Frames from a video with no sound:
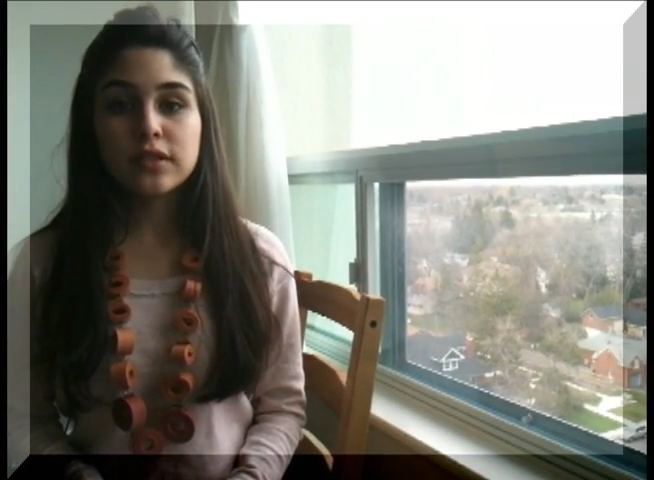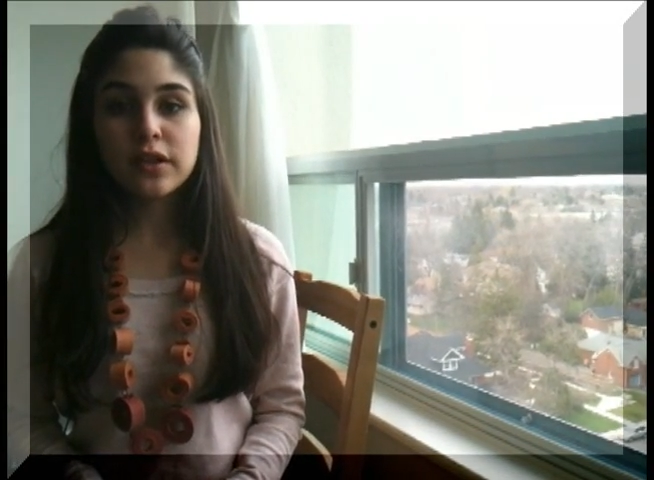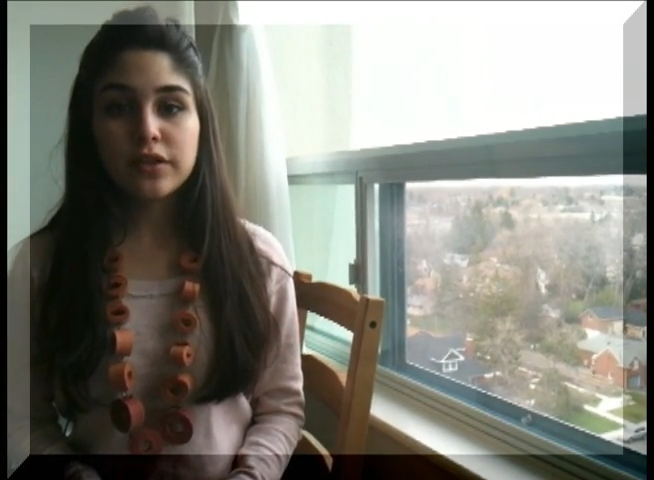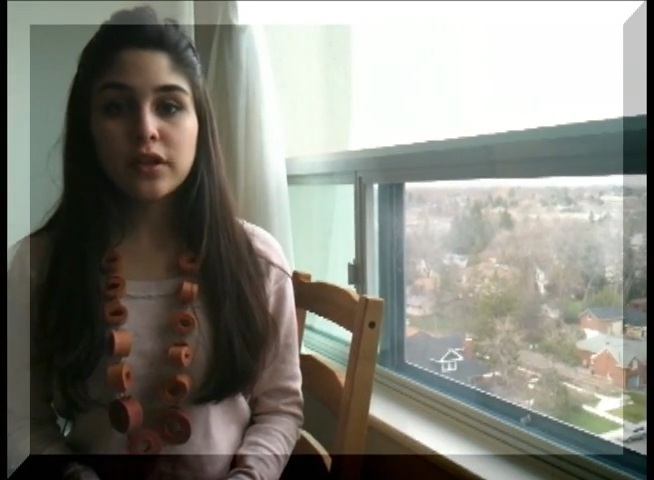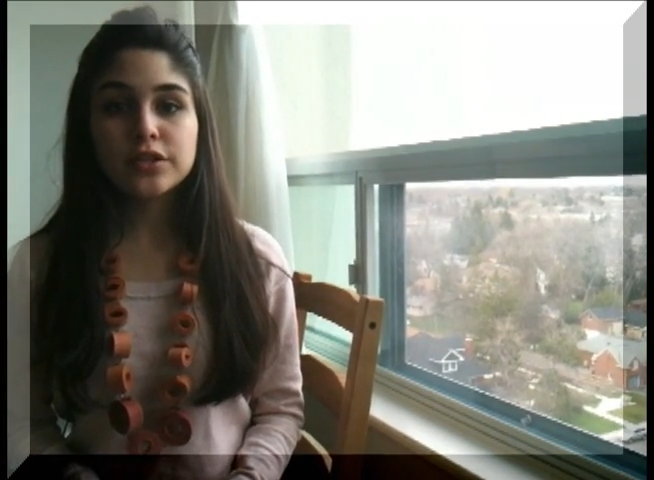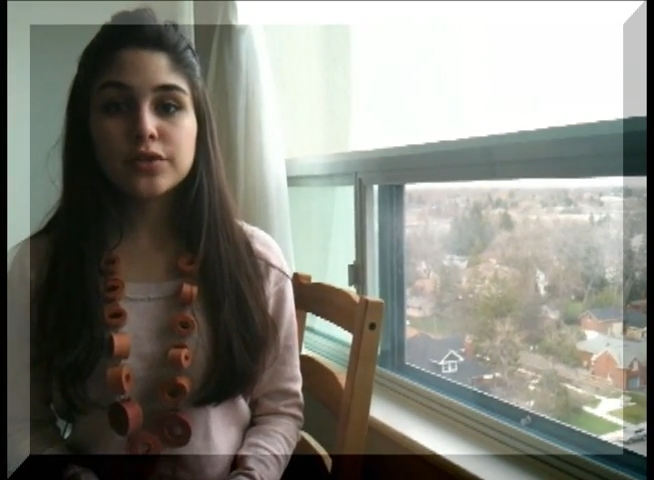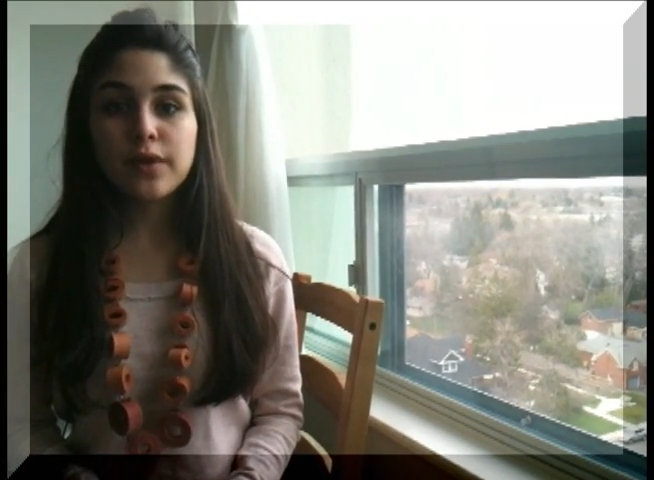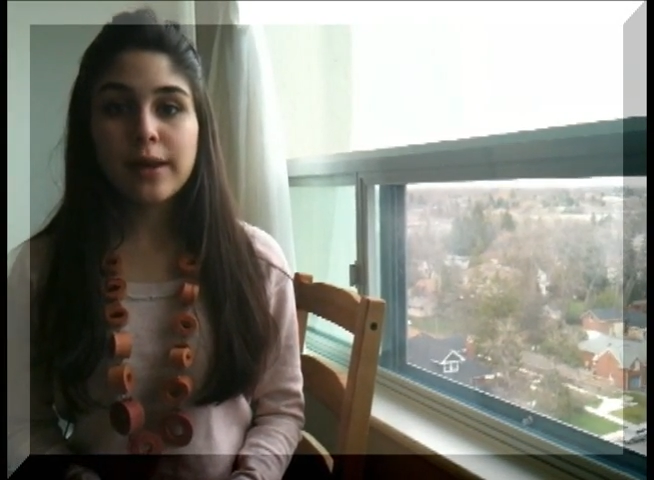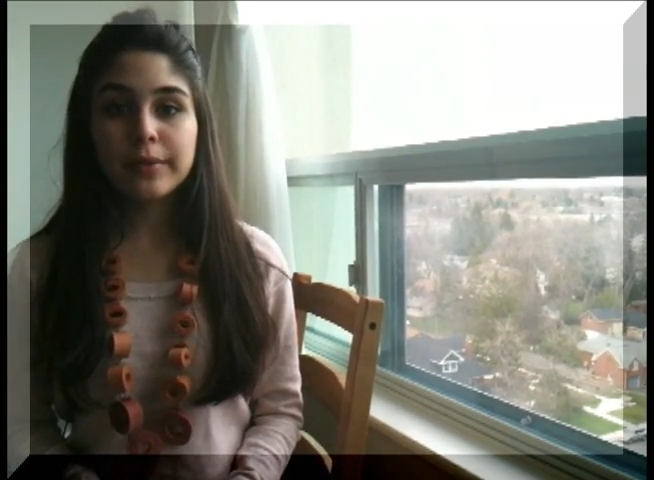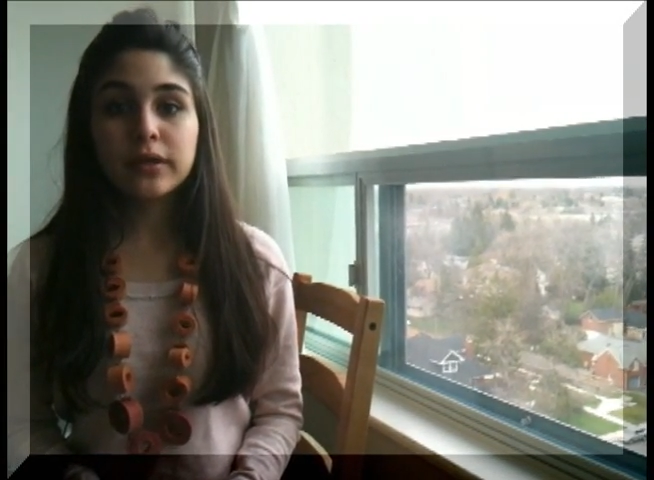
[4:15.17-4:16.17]
lethal to
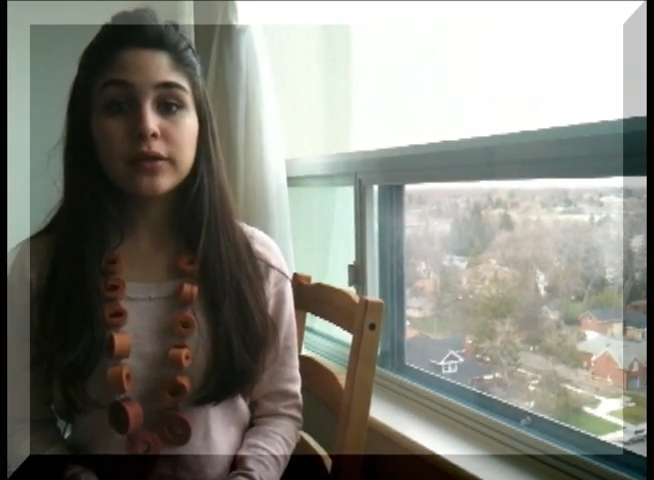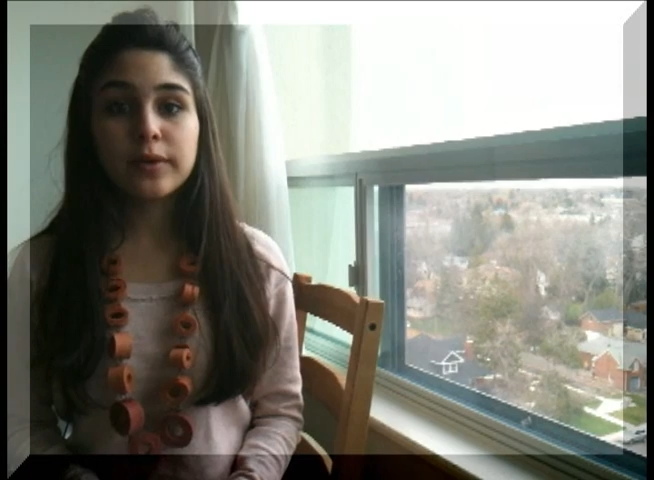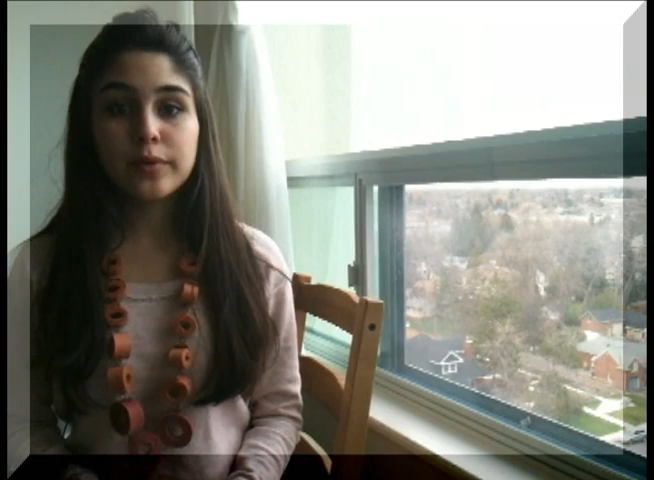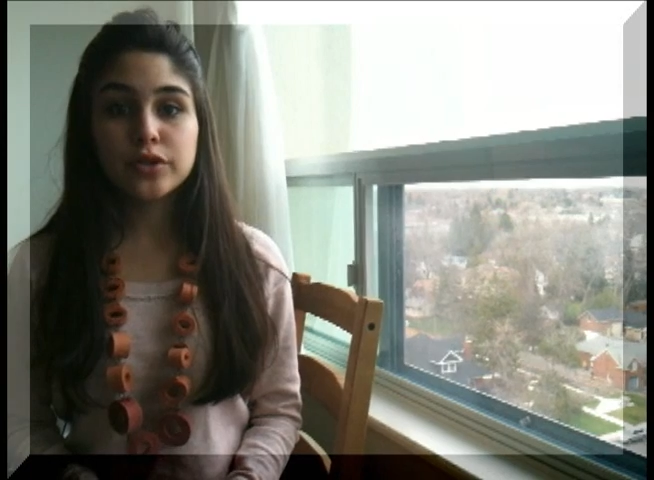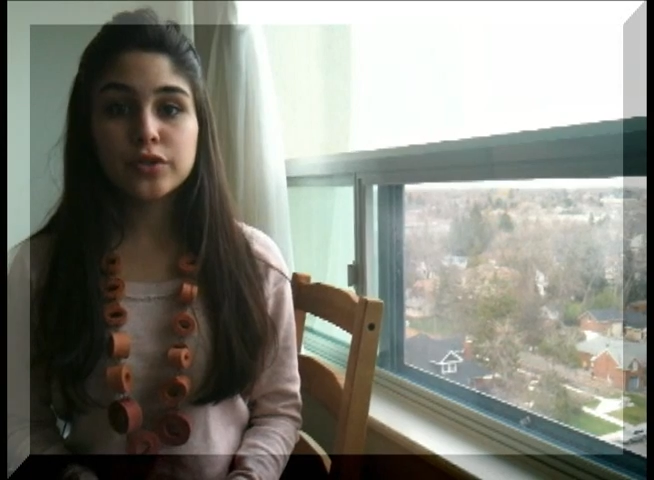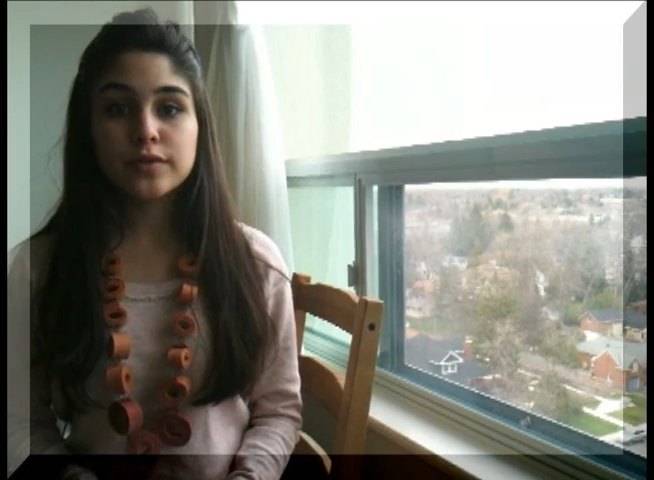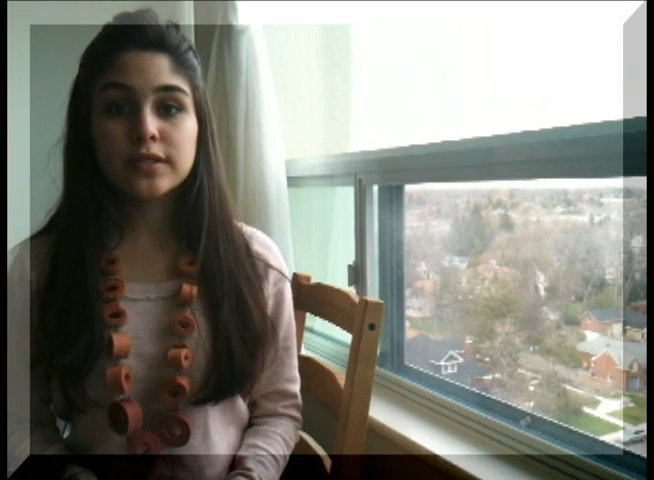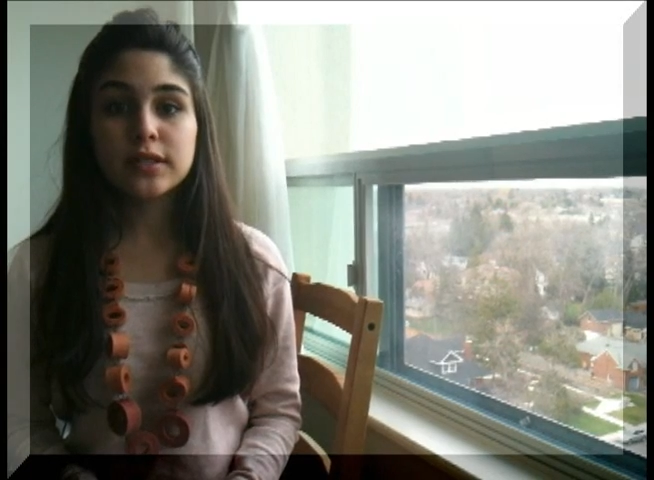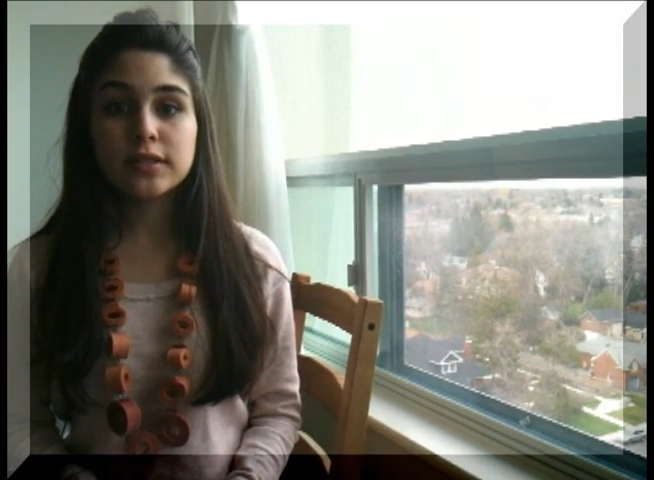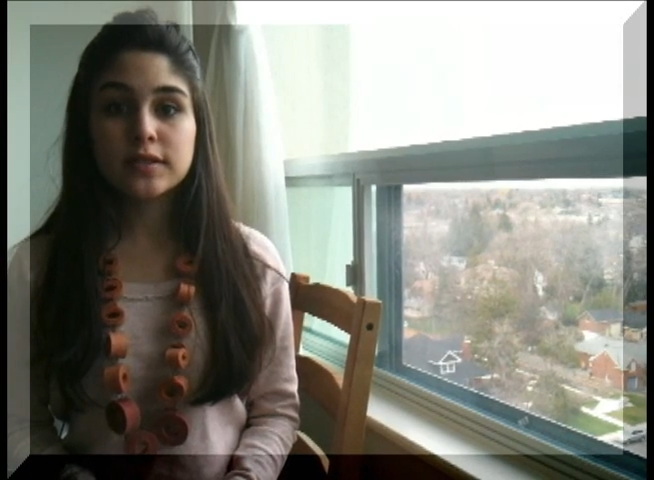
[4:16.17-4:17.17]
rapidly
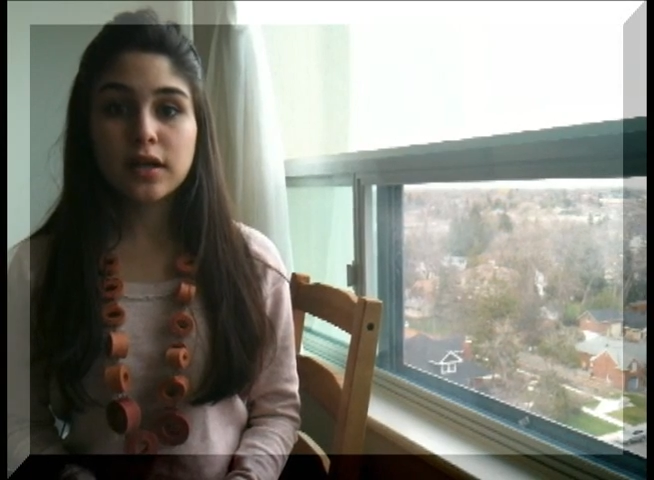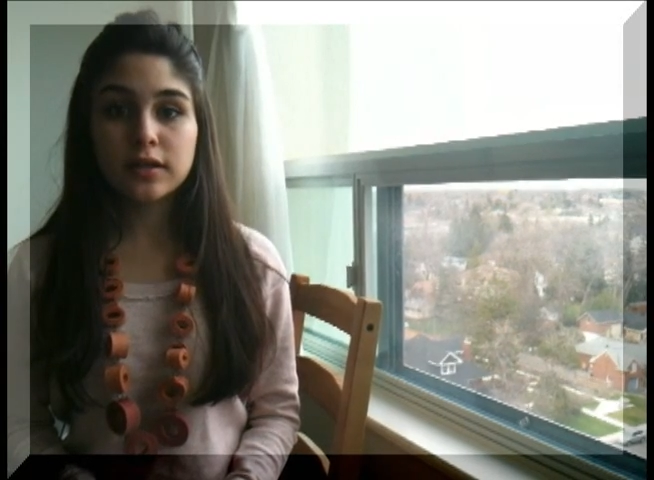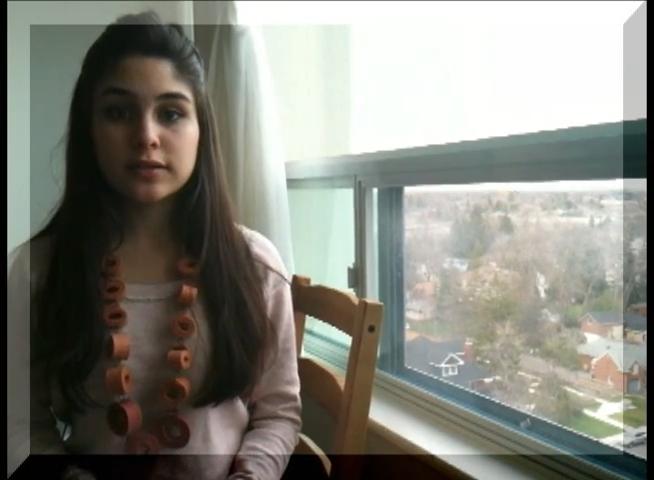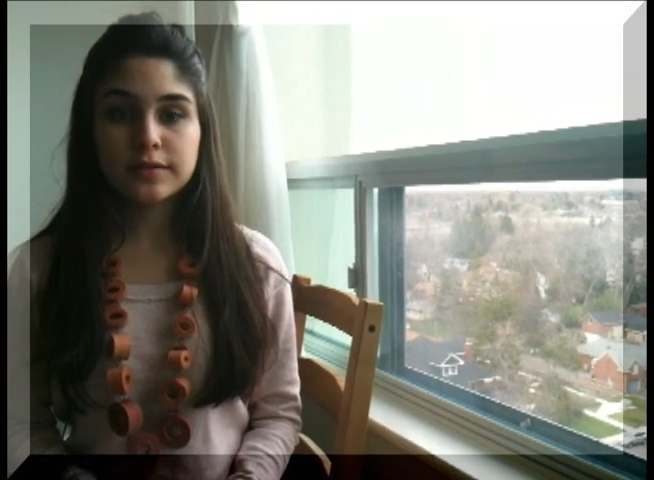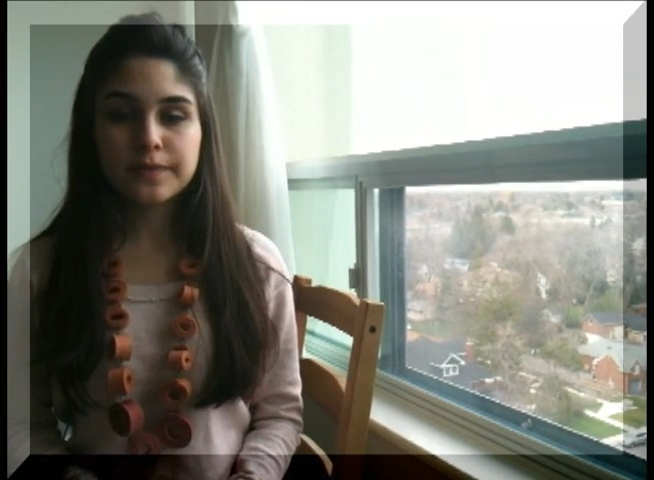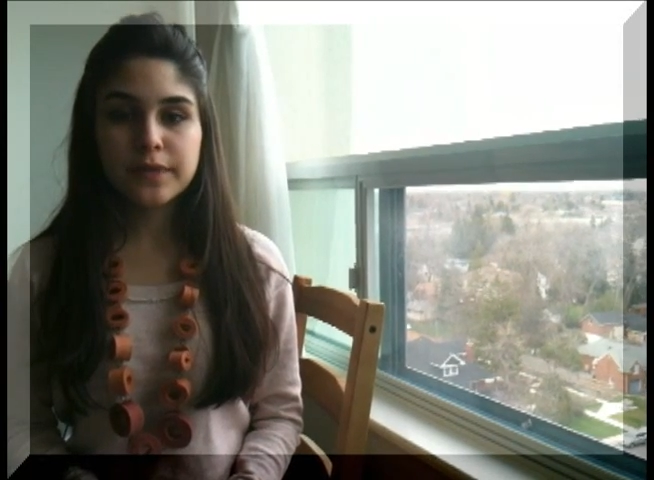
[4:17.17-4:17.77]
reproducing cells.